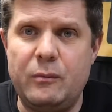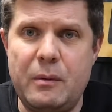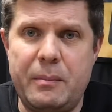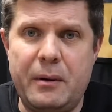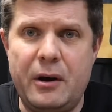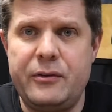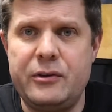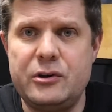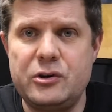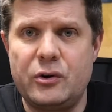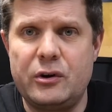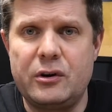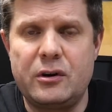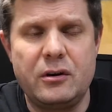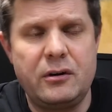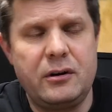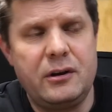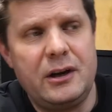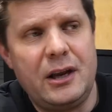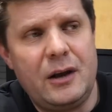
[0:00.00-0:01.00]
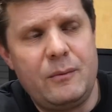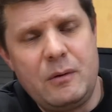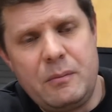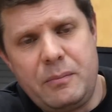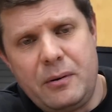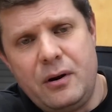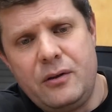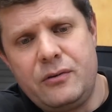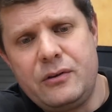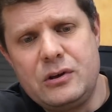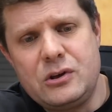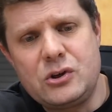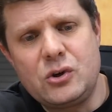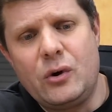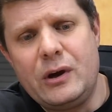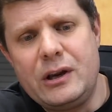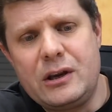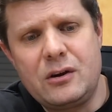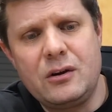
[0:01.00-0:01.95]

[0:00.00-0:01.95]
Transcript: We both enjoy cooking, and we both enjoy